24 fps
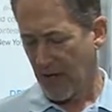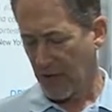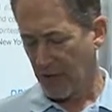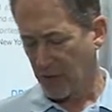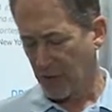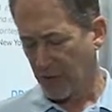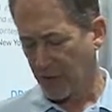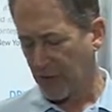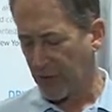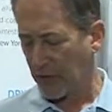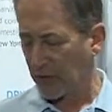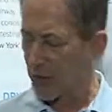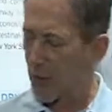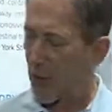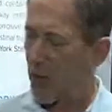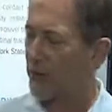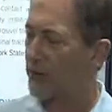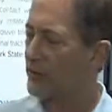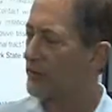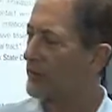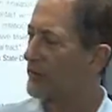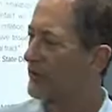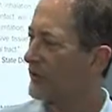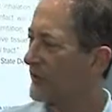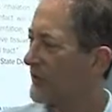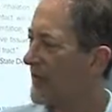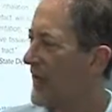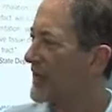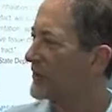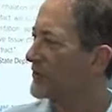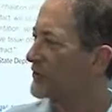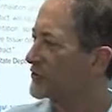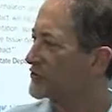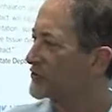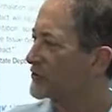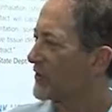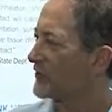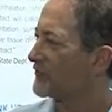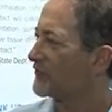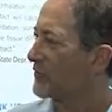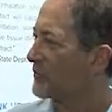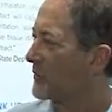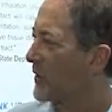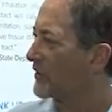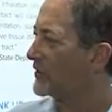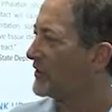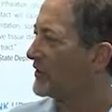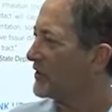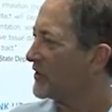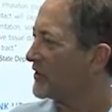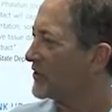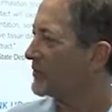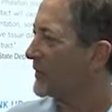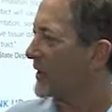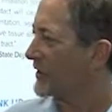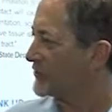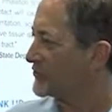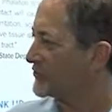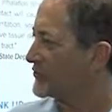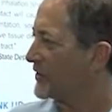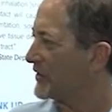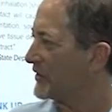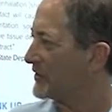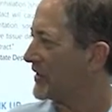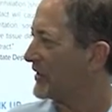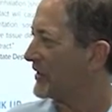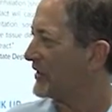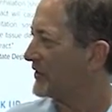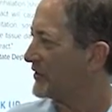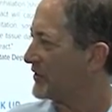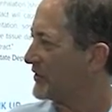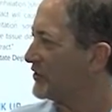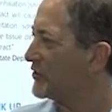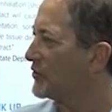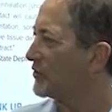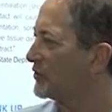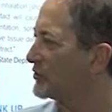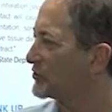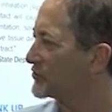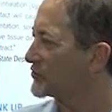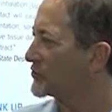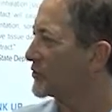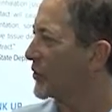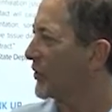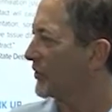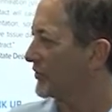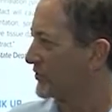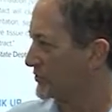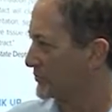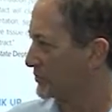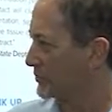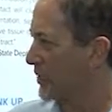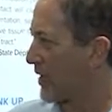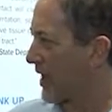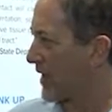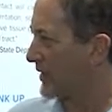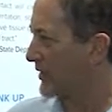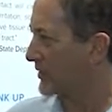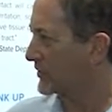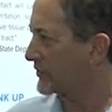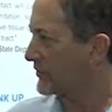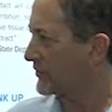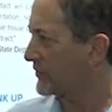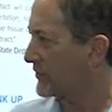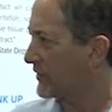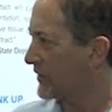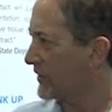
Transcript: it took me longer to clean out the stuff from underneath my sink than it did to install this product.